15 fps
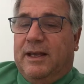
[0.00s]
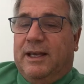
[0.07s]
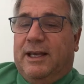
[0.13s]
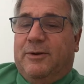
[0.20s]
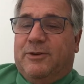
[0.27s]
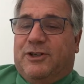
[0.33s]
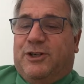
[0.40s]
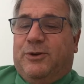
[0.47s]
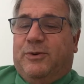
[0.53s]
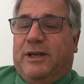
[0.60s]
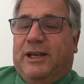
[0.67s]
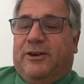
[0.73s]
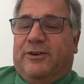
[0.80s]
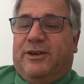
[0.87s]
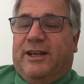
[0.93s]
He was too
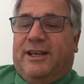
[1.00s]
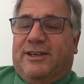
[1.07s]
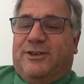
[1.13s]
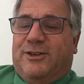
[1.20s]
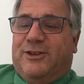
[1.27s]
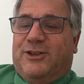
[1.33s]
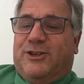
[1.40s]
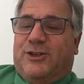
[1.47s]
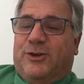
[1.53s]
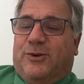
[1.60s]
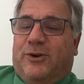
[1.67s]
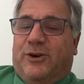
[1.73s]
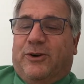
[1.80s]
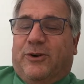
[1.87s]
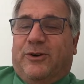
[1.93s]
eager to get to the
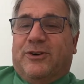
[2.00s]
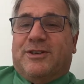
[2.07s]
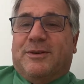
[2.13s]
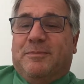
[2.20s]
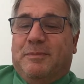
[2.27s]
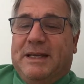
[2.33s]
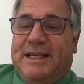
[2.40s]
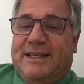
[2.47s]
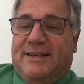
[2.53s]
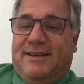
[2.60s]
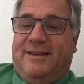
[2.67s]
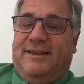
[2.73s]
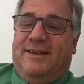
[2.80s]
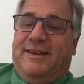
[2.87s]
store and order some meat.